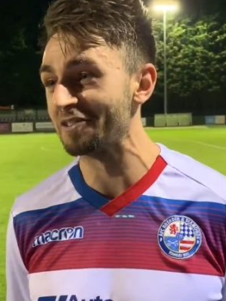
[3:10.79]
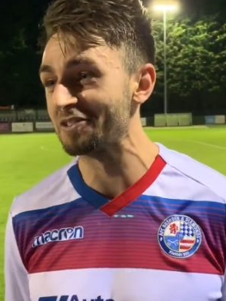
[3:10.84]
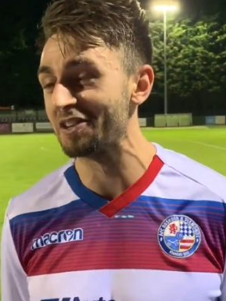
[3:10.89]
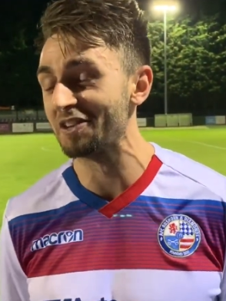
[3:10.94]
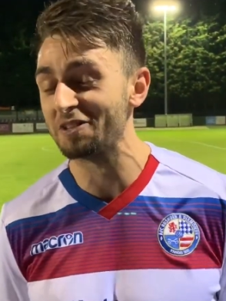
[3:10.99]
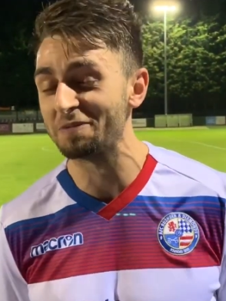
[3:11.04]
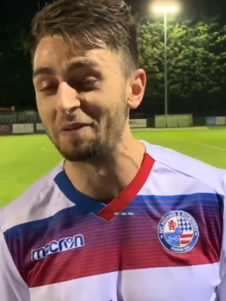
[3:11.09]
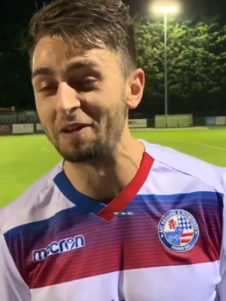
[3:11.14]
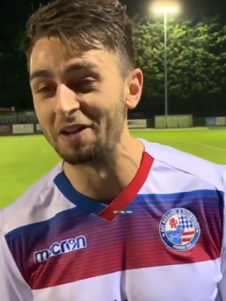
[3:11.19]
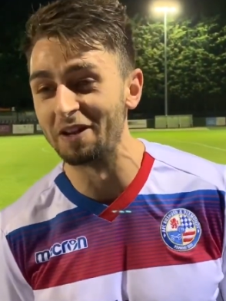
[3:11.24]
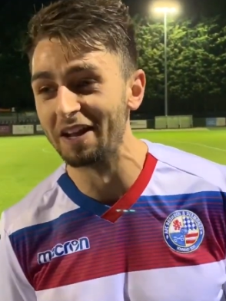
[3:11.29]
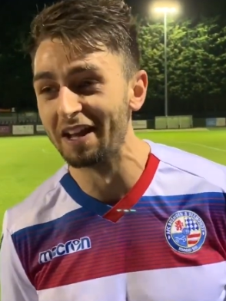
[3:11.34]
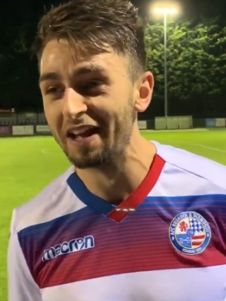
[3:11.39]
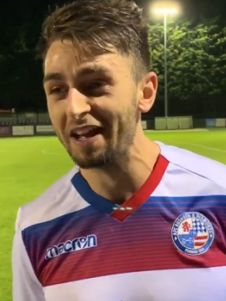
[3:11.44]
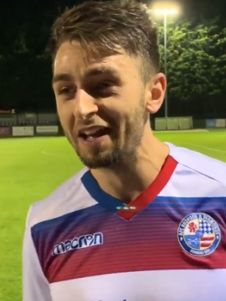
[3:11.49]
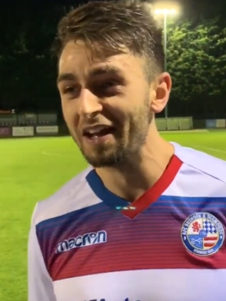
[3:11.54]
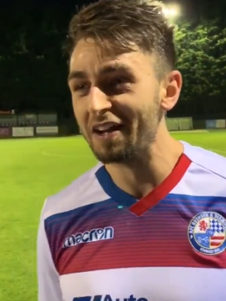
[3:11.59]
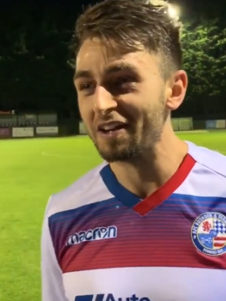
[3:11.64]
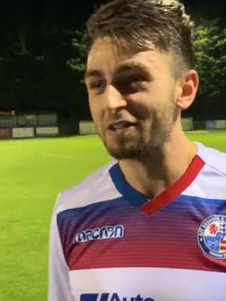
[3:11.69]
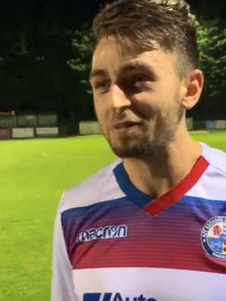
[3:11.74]
So
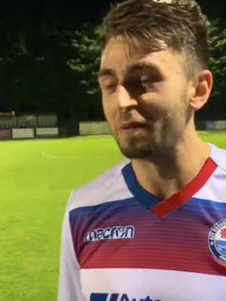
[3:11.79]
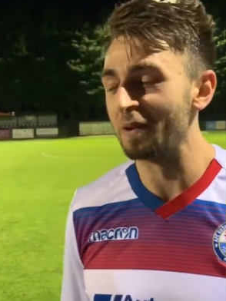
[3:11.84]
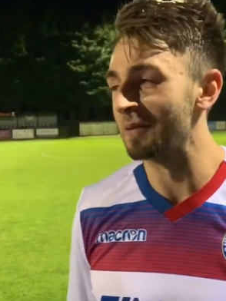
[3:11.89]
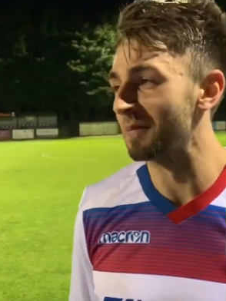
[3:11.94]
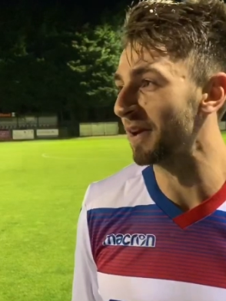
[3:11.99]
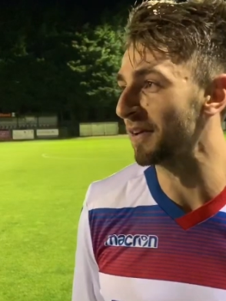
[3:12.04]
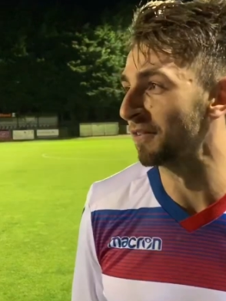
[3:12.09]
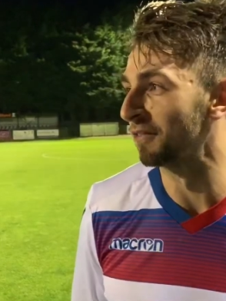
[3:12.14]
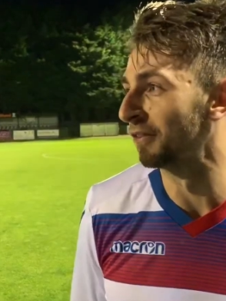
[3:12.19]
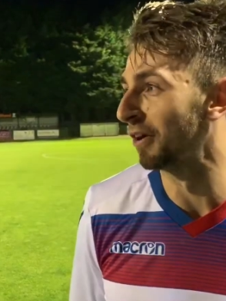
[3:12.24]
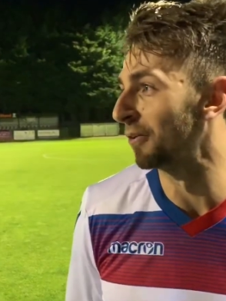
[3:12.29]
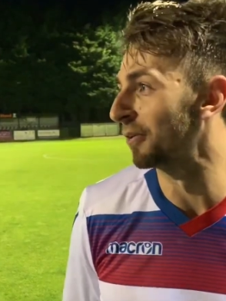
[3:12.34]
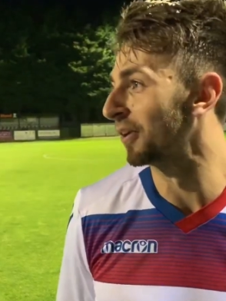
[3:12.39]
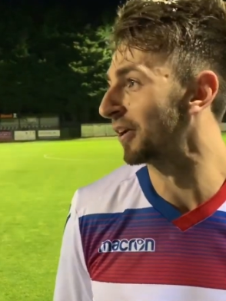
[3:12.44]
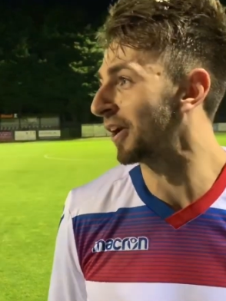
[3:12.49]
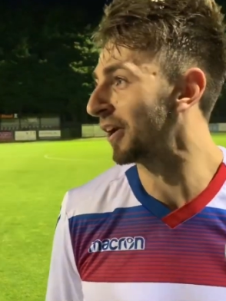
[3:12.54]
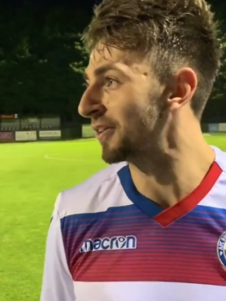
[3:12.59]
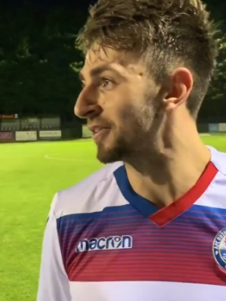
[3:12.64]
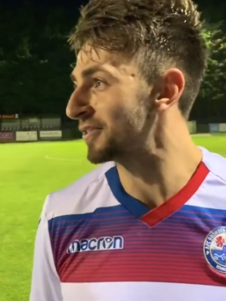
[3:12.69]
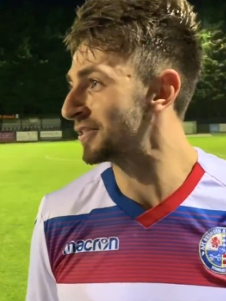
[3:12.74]
it's been a bit of a roller
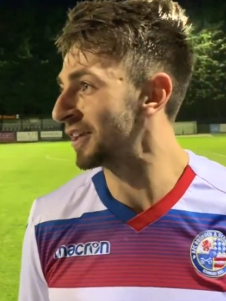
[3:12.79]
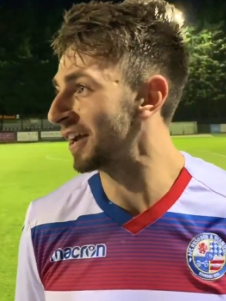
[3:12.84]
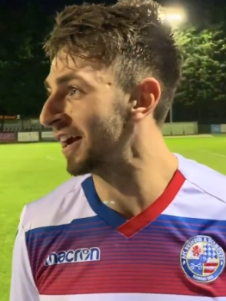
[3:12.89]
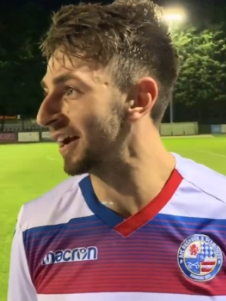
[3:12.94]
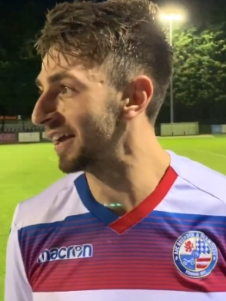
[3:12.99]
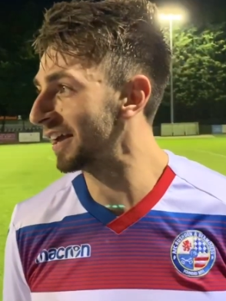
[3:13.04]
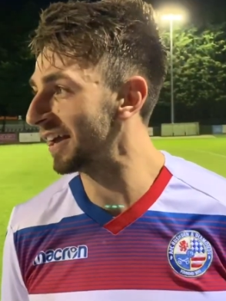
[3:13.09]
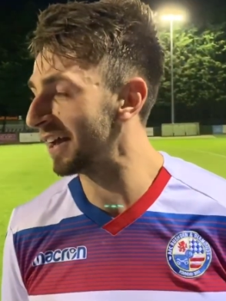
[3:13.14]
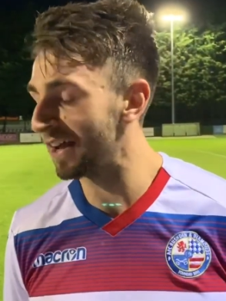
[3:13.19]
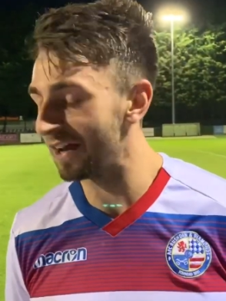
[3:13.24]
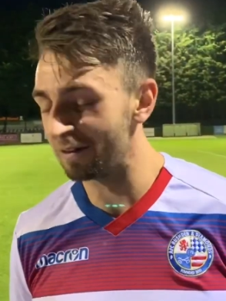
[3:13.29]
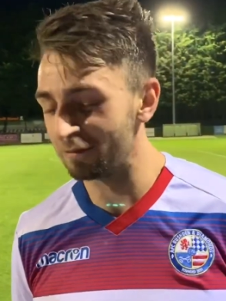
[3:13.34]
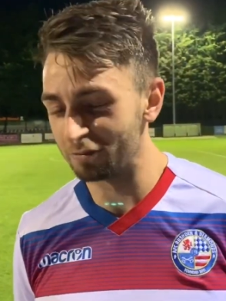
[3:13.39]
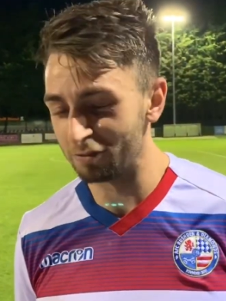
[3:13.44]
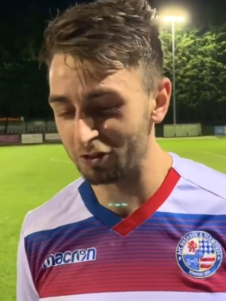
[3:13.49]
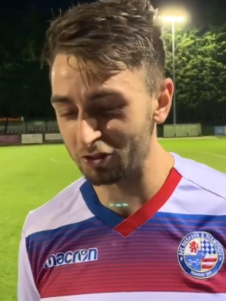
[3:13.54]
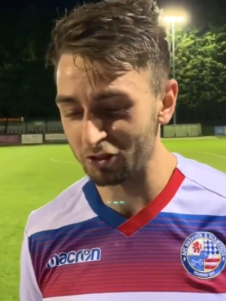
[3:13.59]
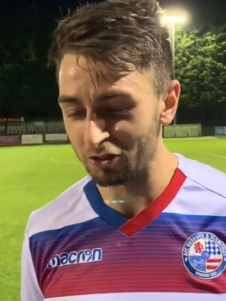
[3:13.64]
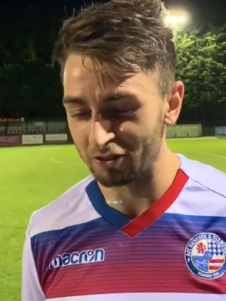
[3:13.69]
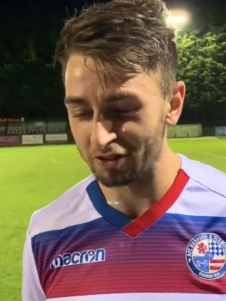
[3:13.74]
coaster, and
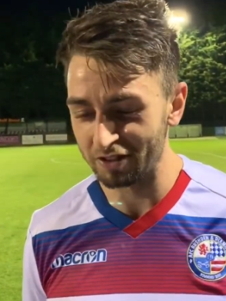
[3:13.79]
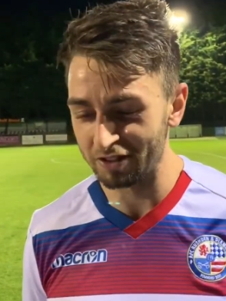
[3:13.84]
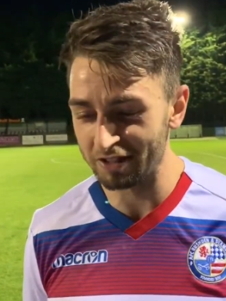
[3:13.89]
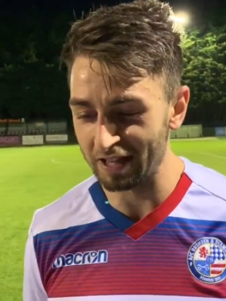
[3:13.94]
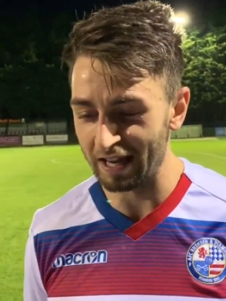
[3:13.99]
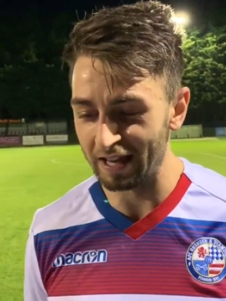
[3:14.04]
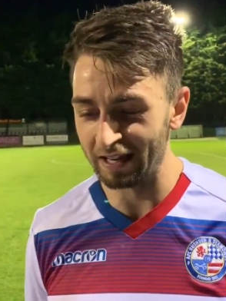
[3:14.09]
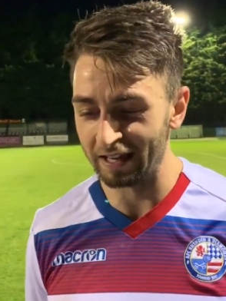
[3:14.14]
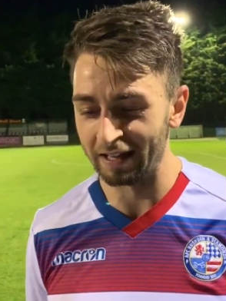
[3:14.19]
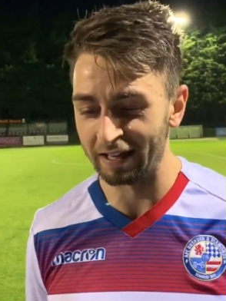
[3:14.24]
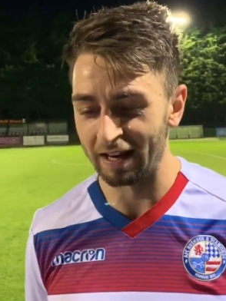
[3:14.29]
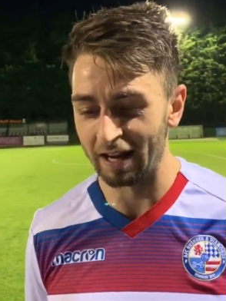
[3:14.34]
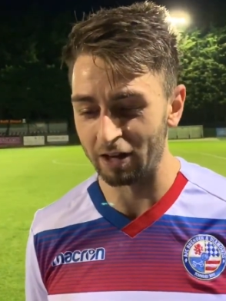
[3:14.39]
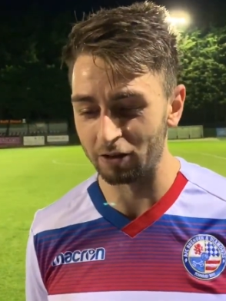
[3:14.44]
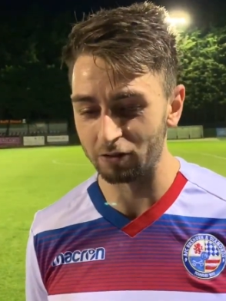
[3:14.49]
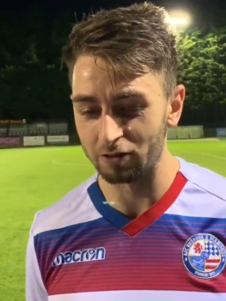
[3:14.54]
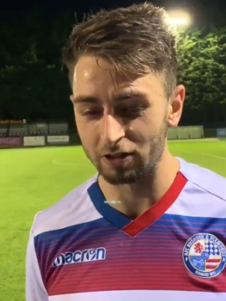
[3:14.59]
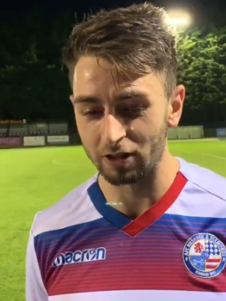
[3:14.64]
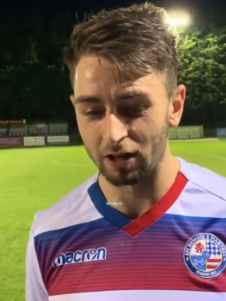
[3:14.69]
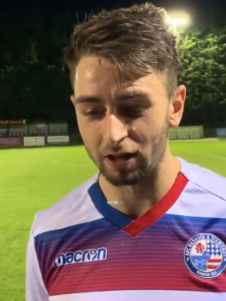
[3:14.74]
just trying to settle in
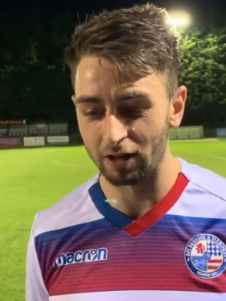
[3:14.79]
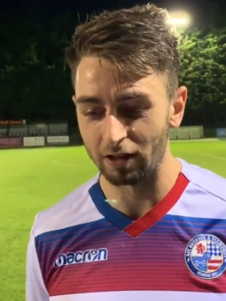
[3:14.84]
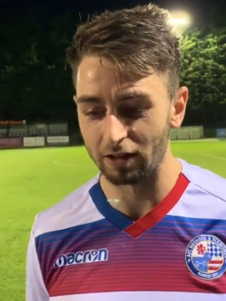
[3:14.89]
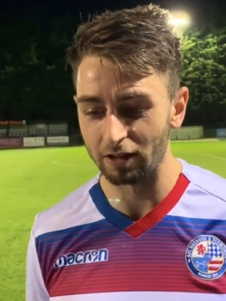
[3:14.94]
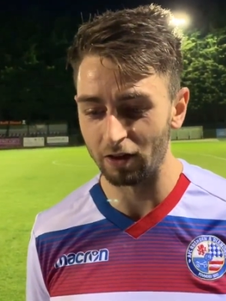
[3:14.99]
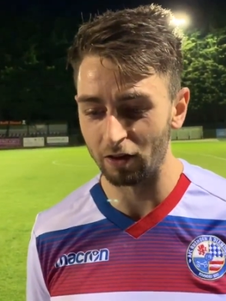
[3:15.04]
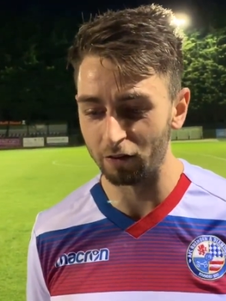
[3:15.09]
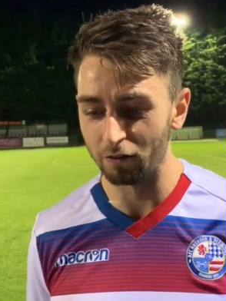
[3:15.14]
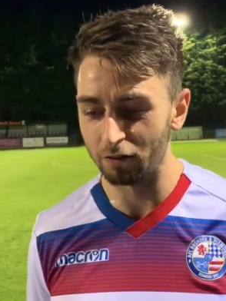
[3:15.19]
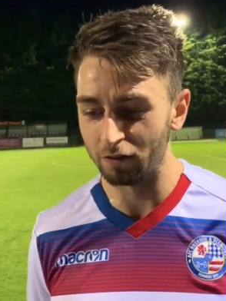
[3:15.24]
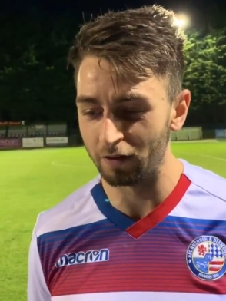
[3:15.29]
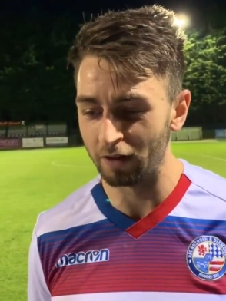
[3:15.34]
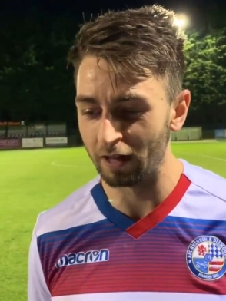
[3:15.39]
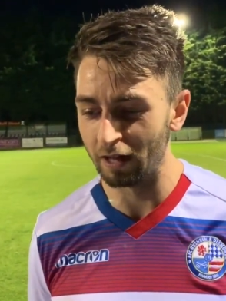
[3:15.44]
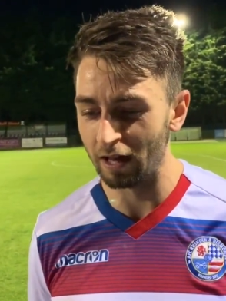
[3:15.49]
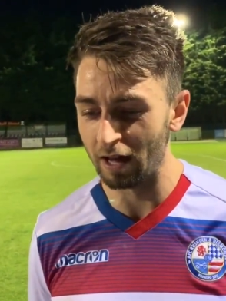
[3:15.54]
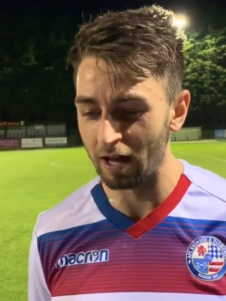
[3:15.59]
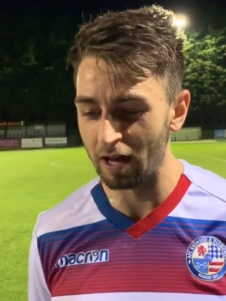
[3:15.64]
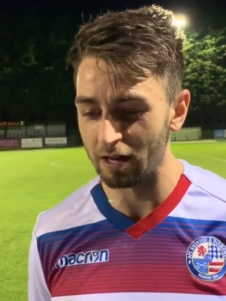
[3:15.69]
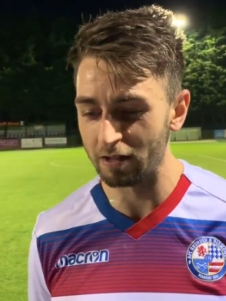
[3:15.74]
now. So
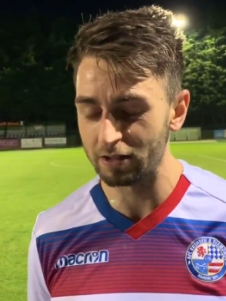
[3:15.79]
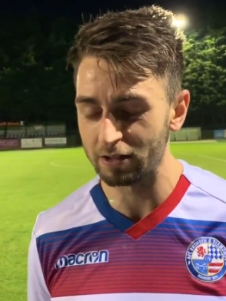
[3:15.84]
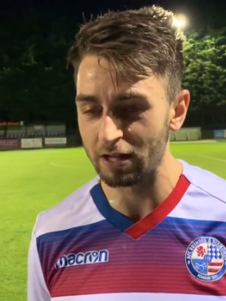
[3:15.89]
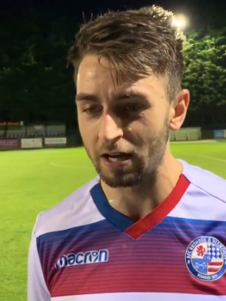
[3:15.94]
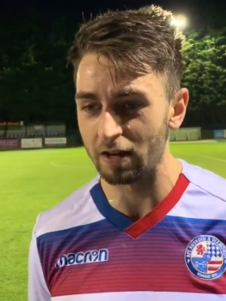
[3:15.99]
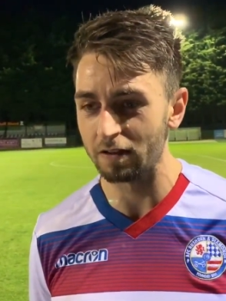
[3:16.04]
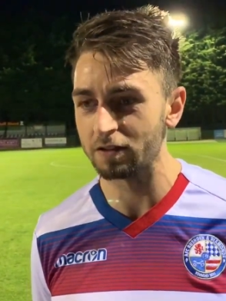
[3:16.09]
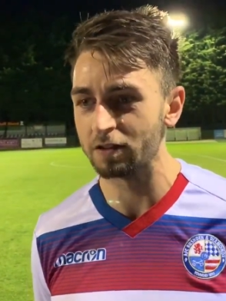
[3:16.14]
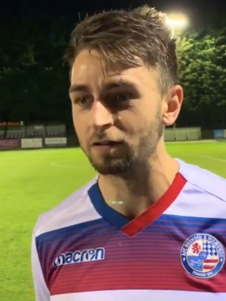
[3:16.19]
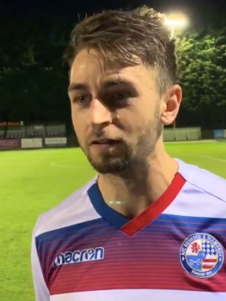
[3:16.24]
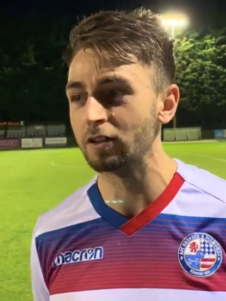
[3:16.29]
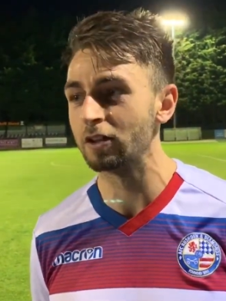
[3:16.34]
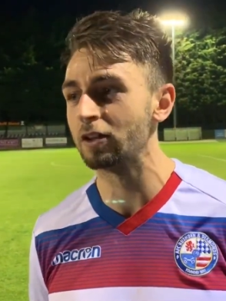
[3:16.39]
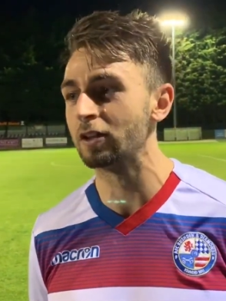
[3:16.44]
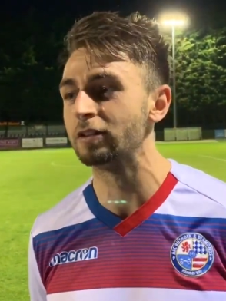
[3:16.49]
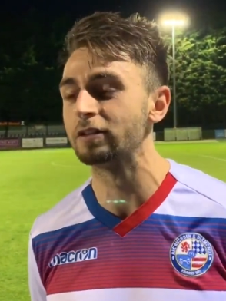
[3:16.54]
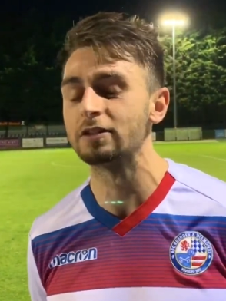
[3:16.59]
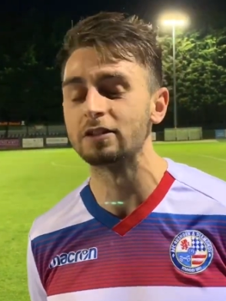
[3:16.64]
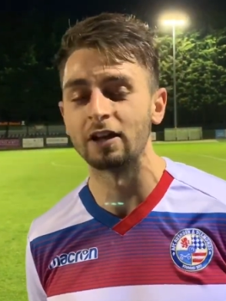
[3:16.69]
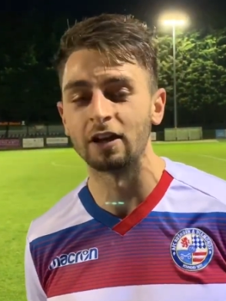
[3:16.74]
hopefully start something
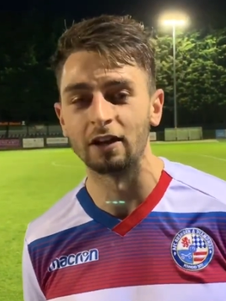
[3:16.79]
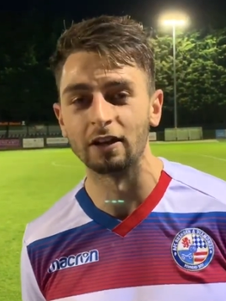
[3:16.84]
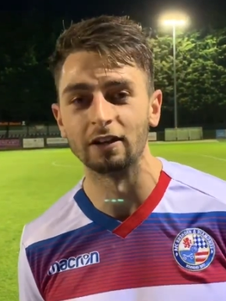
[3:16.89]
good. So,